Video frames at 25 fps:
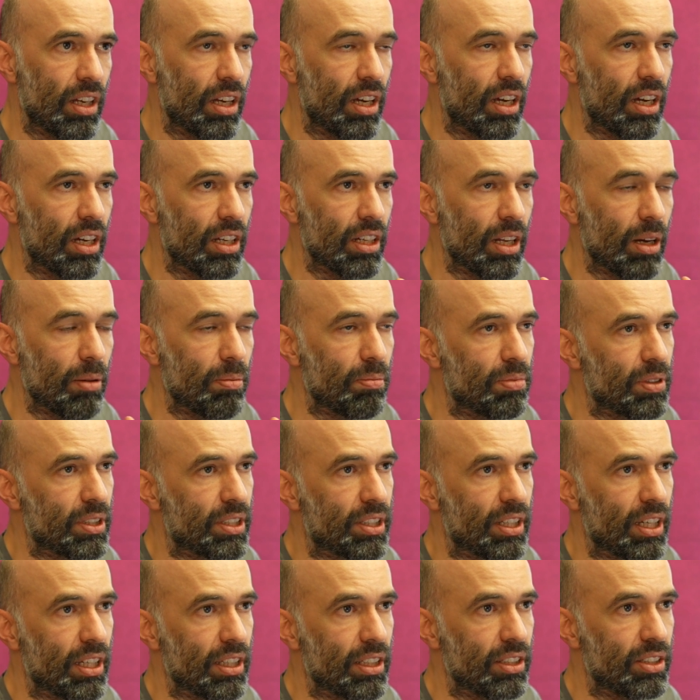an
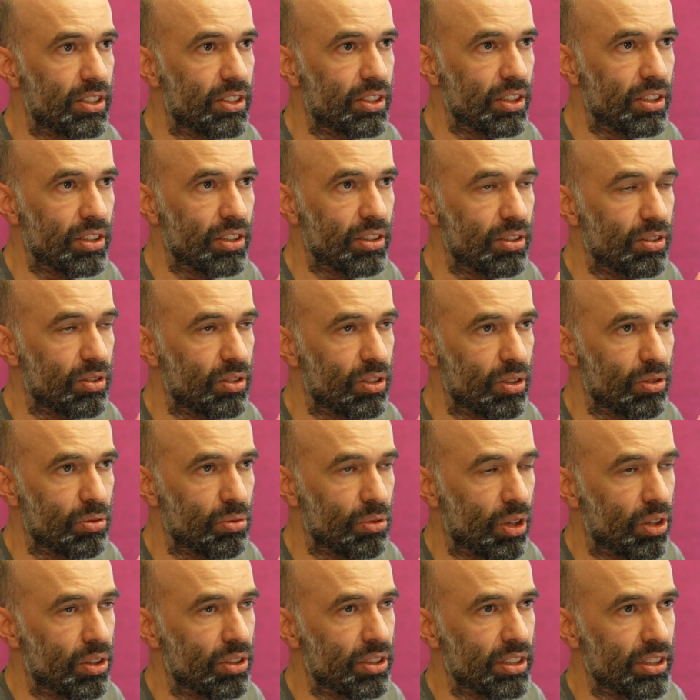application
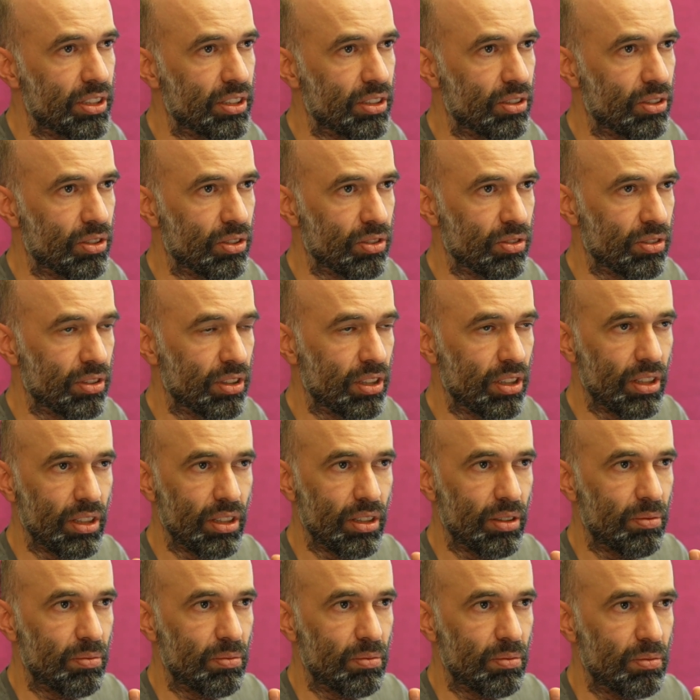running on
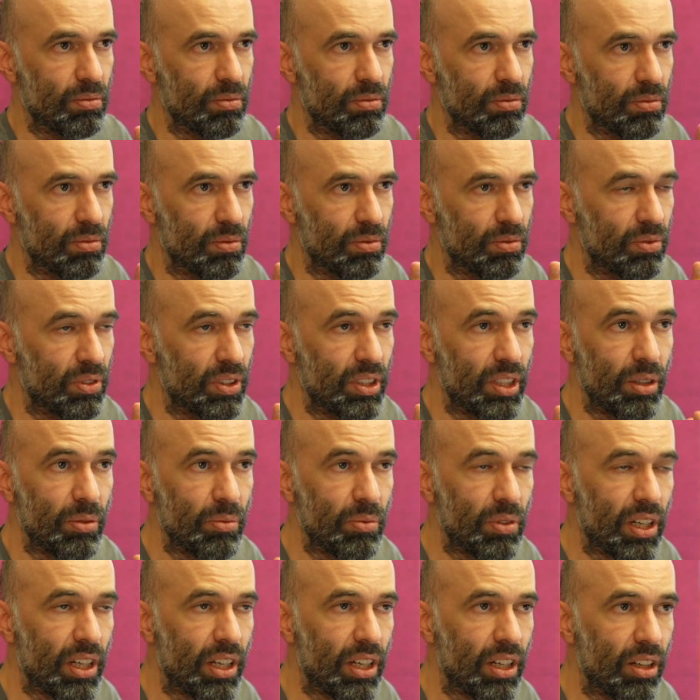a
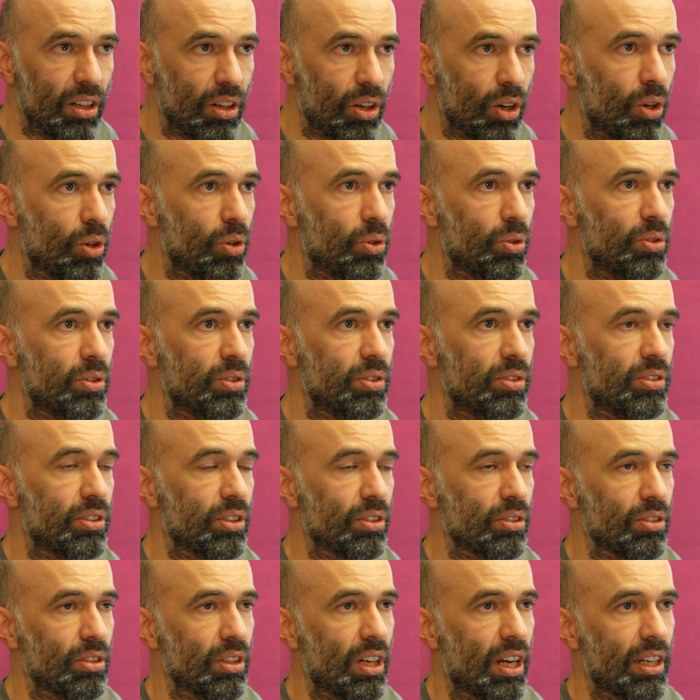VMware host
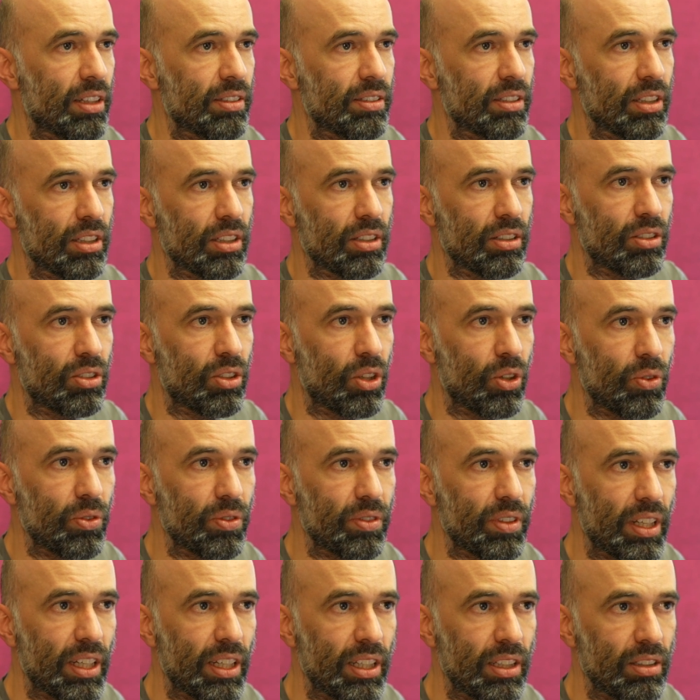or as a
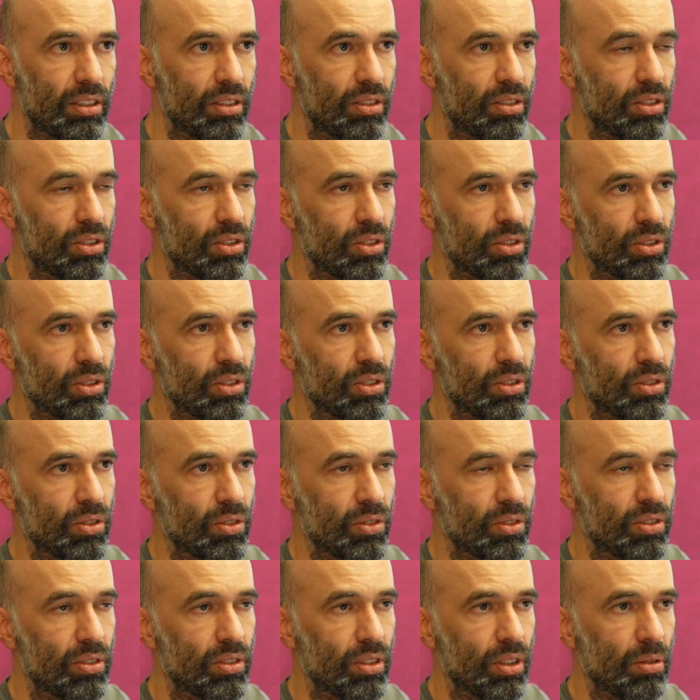container or
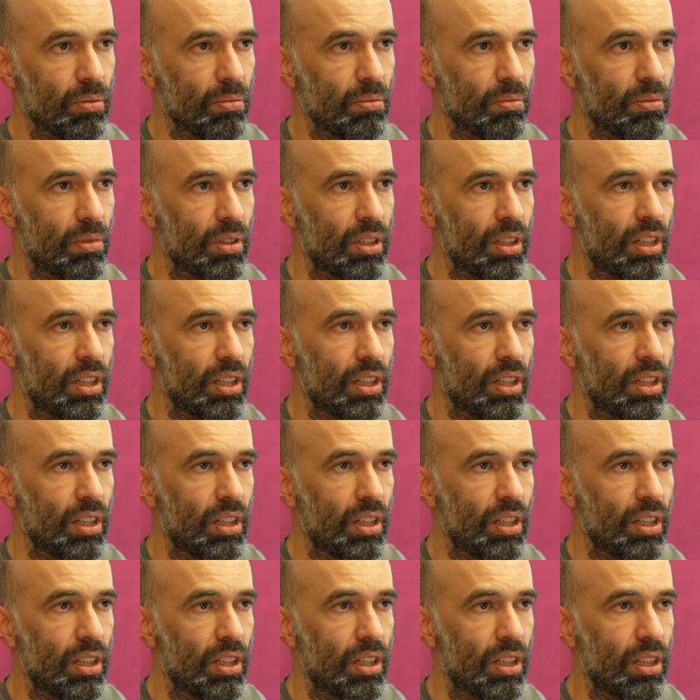on some